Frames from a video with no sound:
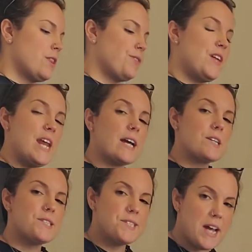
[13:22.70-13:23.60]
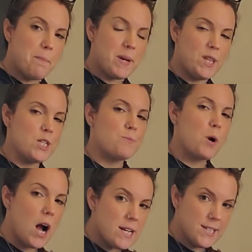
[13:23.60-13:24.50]
The next step in this
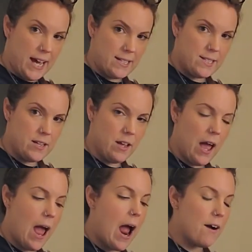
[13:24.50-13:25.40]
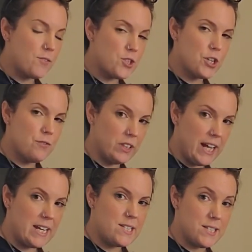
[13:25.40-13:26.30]
process, after you've let
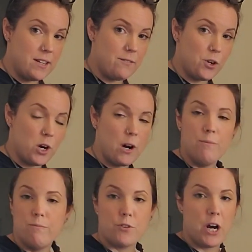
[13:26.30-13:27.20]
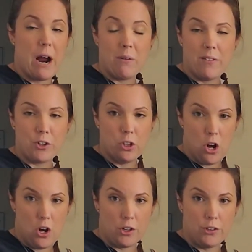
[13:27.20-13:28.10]
it sit for however
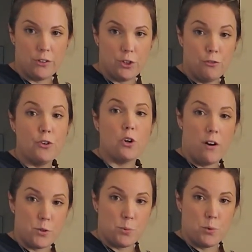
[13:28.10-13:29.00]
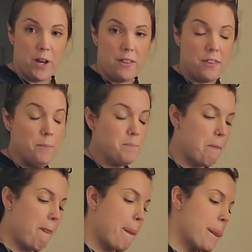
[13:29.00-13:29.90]
long you feel comfortable with,
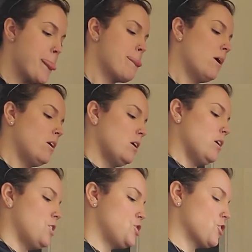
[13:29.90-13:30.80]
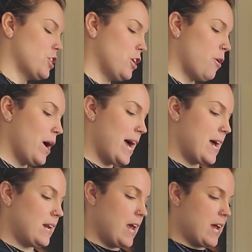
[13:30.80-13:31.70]
is you're gonna go
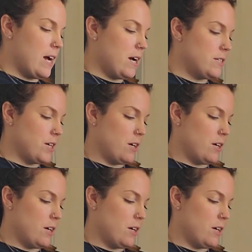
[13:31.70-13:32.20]
ahead and